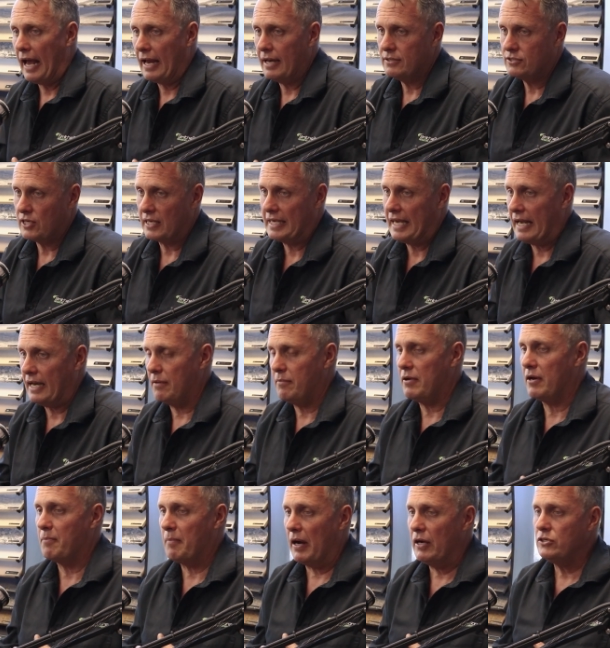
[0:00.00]
and to get
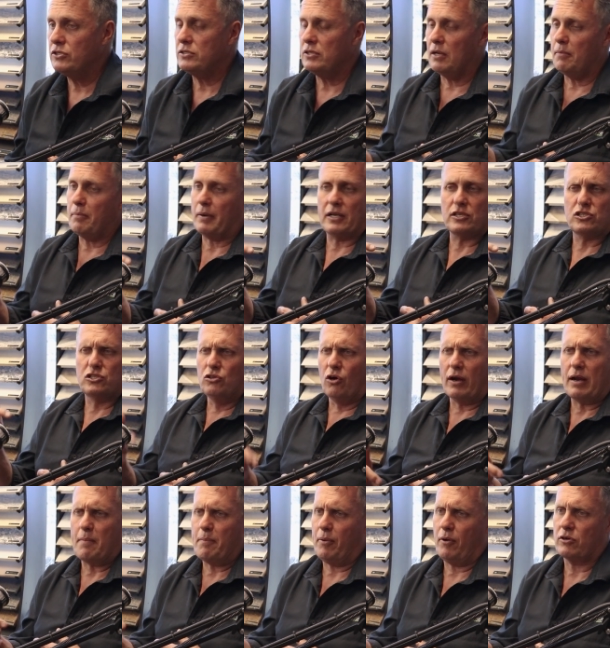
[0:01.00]
in amongst it, but it's
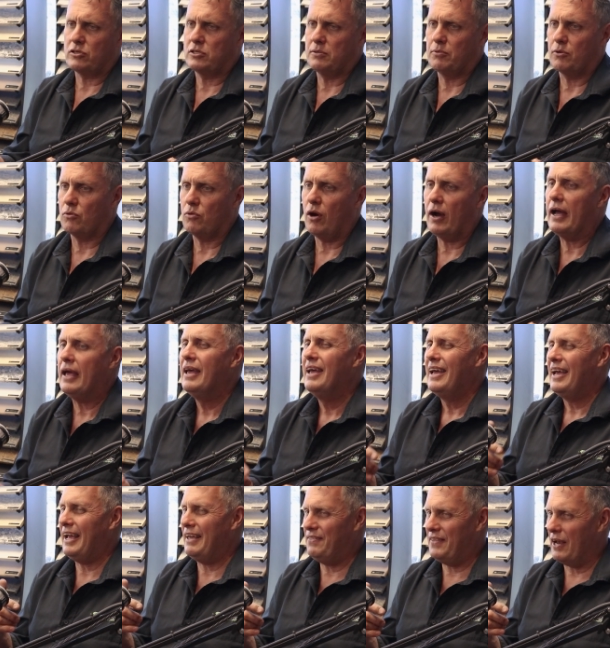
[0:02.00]
not impossible, right?
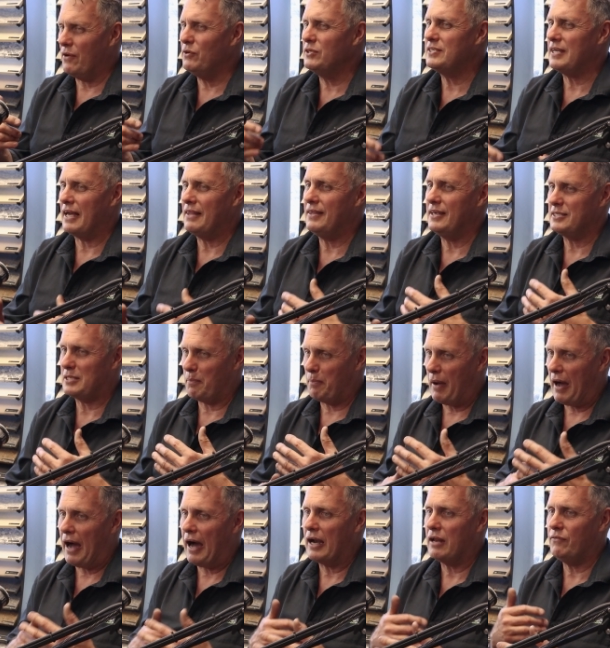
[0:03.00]
It, there is, a, there's a
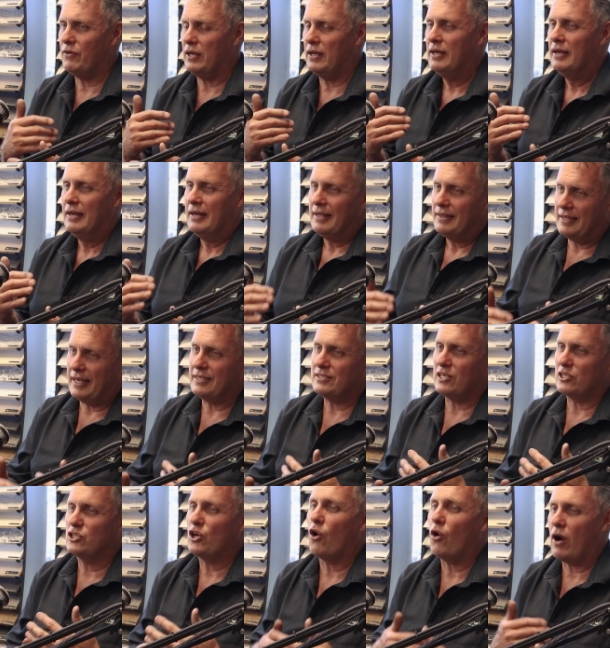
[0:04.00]
part of it,
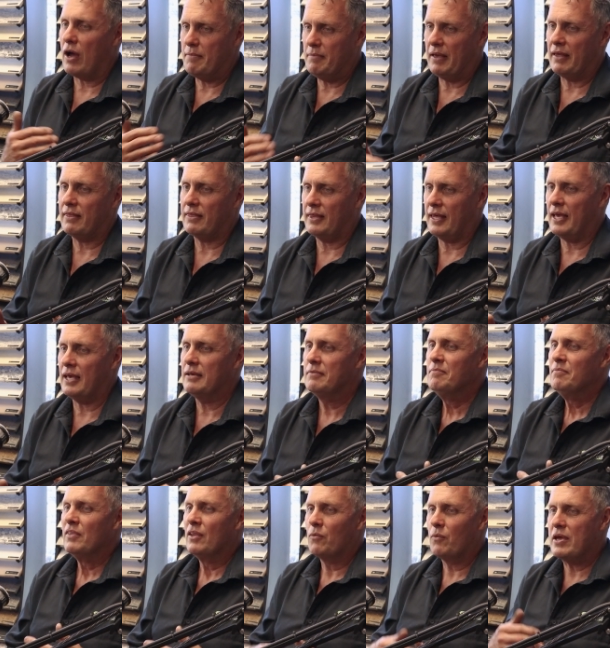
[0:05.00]
there's a timing thing
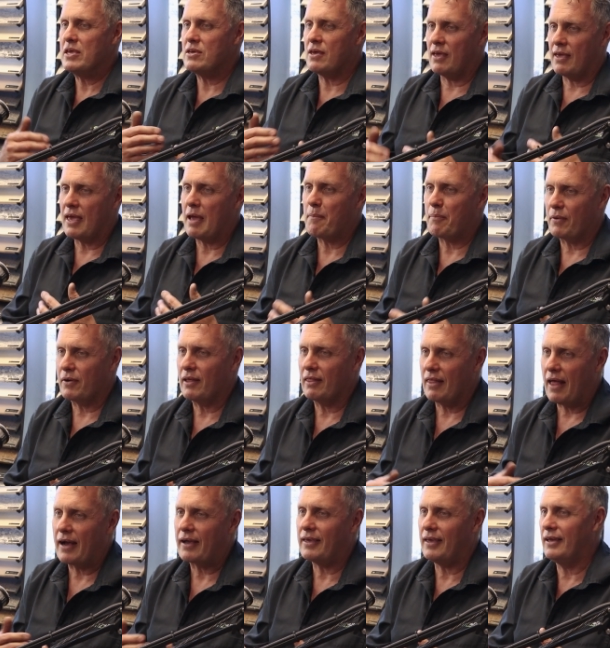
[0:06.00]
where you can get pretty
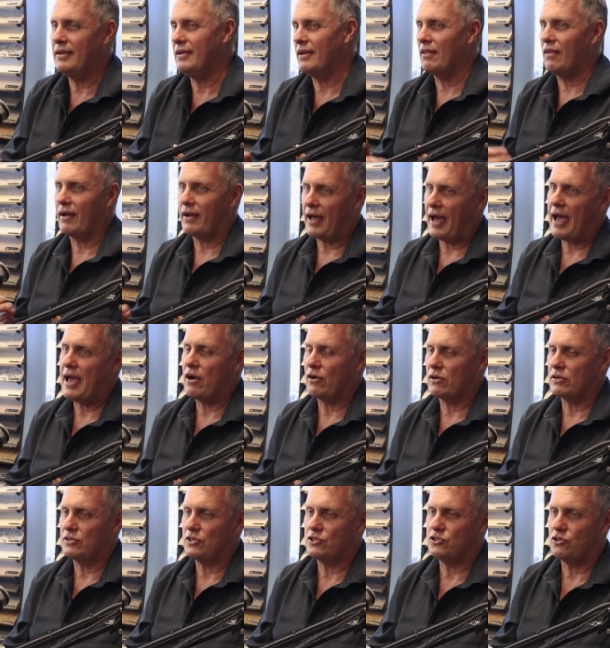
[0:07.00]
lucky and you're like, hey, I
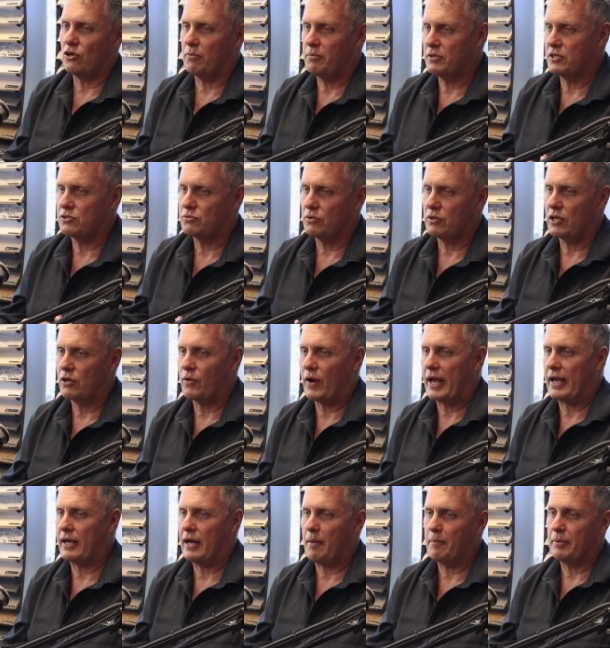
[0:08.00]
got this job with this really
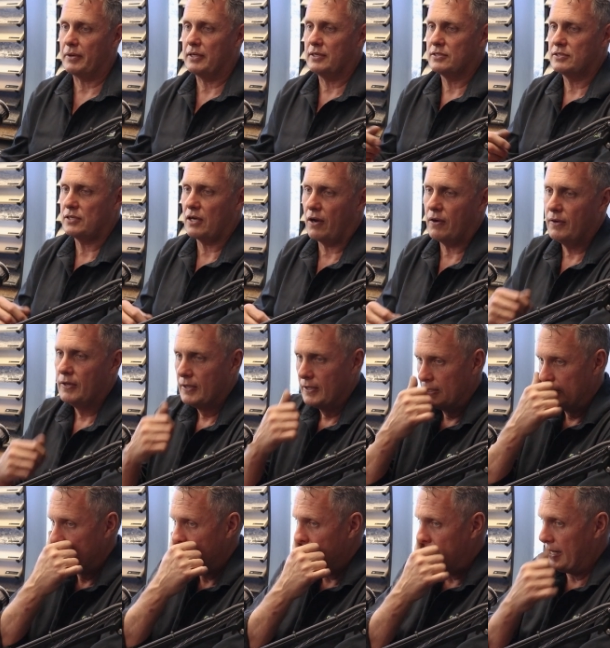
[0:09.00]
great company. So
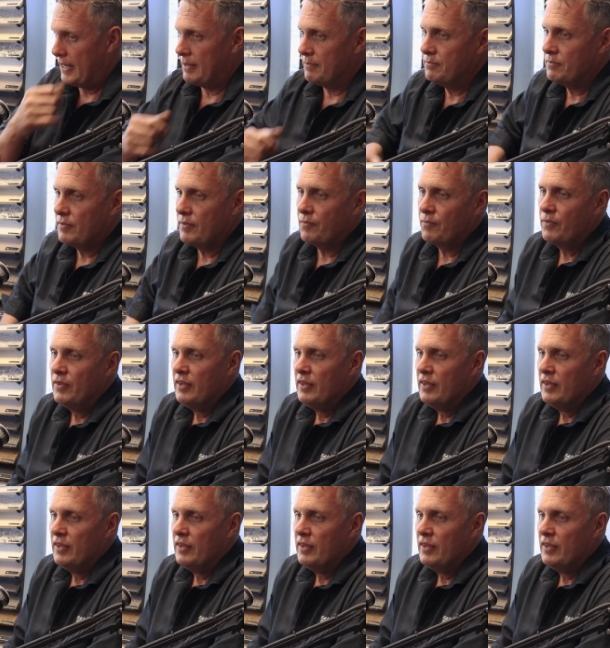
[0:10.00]
um,